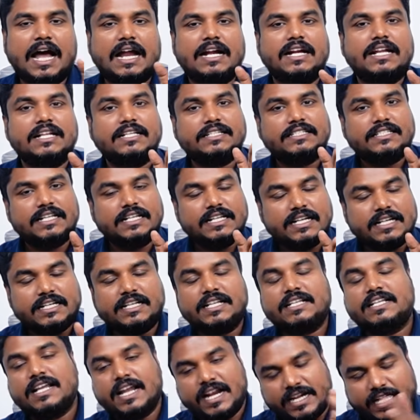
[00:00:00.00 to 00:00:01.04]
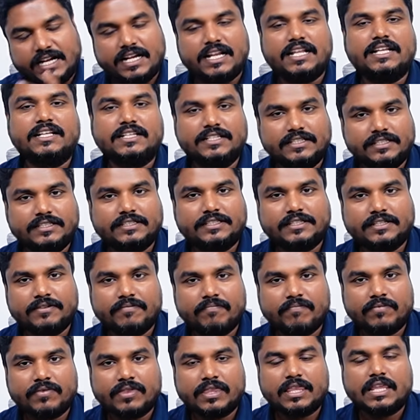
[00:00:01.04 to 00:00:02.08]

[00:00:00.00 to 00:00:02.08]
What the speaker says: and genetic editing is,